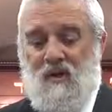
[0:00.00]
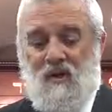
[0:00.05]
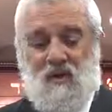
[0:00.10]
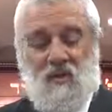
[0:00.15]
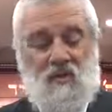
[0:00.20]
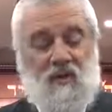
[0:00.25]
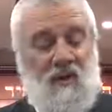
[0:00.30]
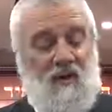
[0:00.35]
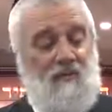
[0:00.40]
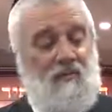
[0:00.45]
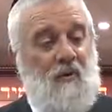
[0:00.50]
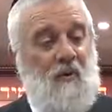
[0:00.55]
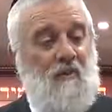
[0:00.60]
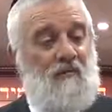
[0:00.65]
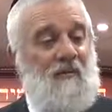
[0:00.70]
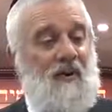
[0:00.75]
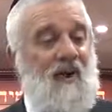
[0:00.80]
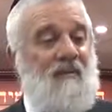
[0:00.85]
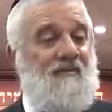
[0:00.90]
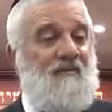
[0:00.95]
So
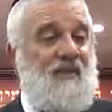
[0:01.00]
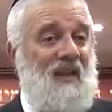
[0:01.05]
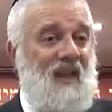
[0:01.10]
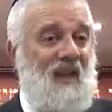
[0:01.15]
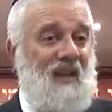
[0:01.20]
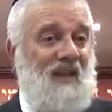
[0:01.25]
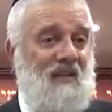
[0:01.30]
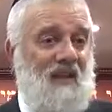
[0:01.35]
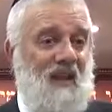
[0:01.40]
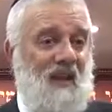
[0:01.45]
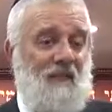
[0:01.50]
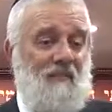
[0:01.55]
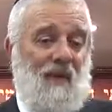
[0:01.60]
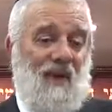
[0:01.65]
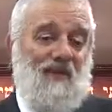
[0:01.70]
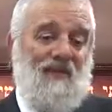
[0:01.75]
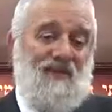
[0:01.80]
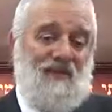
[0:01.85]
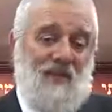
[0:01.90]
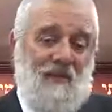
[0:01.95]
therefore, v'avdil etchem,
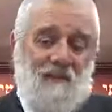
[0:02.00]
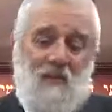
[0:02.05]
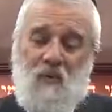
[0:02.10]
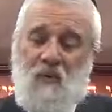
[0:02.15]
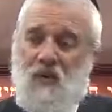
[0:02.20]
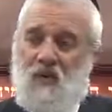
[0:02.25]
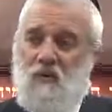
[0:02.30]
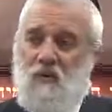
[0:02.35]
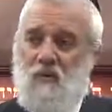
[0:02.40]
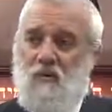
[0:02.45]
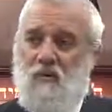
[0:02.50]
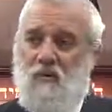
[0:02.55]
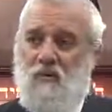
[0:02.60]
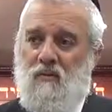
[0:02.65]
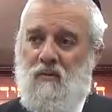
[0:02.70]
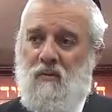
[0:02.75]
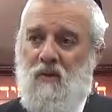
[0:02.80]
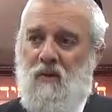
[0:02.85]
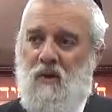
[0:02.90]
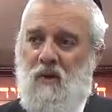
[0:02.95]
I separate you.
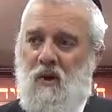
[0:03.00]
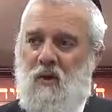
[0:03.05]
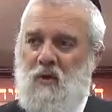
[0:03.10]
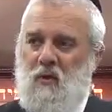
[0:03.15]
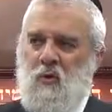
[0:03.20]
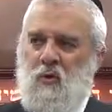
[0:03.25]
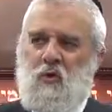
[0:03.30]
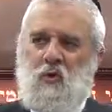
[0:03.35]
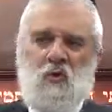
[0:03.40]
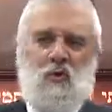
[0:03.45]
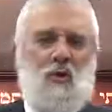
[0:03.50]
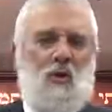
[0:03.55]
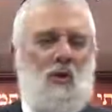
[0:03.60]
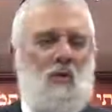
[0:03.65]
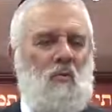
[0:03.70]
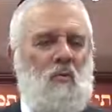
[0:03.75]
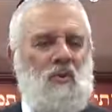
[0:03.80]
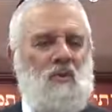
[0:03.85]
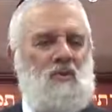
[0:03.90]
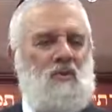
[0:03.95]
Oh, you Jews are
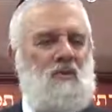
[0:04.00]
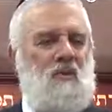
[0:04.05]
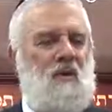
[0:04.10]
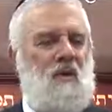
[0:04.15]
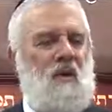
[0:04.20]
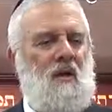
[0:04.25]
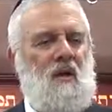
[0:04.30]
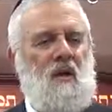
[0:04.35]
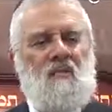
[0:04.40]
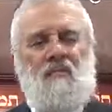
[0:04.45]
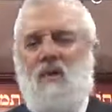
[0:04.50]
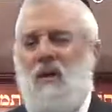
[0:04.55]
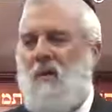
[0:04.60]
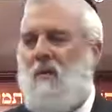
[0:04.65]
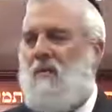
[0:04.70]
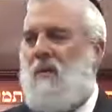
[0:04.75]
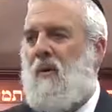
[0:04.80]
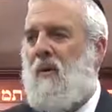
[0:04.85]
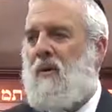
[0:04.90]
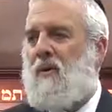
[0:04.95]
always living
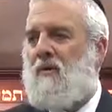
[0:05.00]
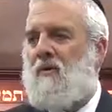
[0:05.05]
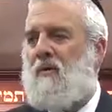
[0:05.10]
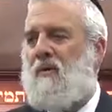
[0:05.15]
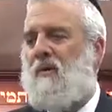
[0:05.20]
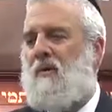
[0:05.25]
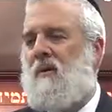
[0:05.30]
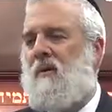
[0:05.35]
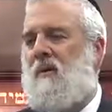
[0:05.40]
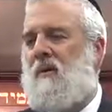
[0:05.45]
apart,